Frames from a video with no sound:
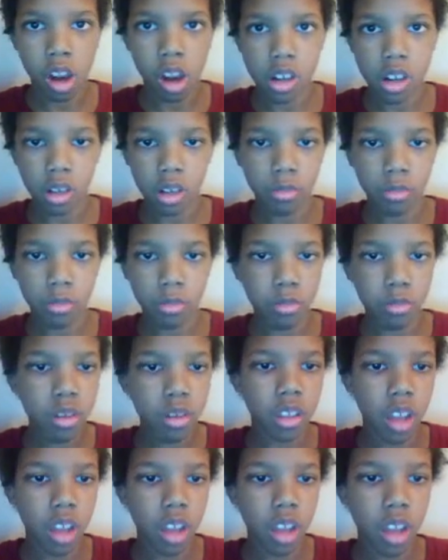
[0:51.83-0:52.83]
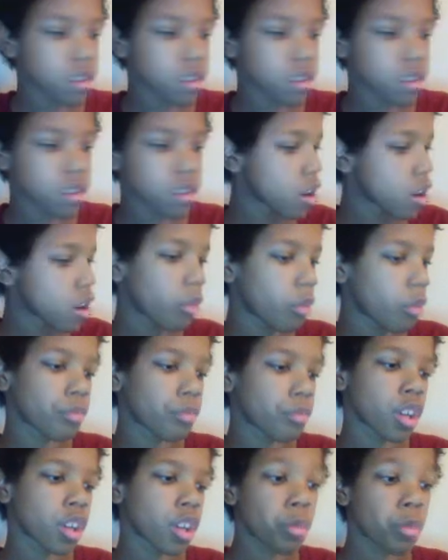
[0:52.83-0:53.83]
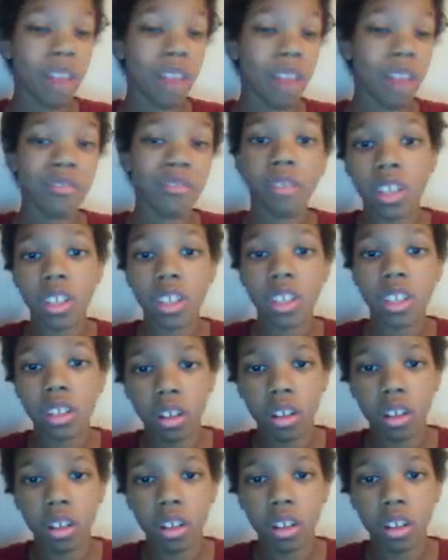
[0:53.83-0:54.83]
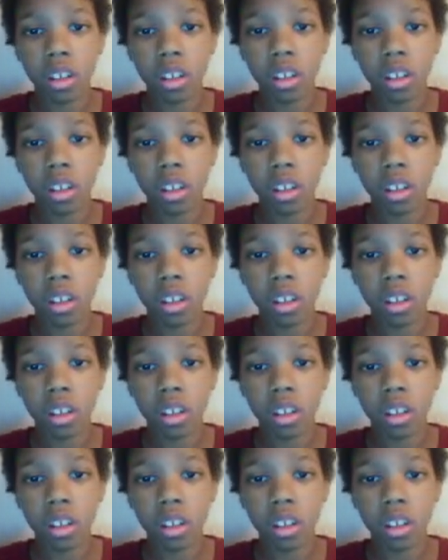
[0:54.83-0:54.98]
I'm pretty laggy right now. We have 17, uh,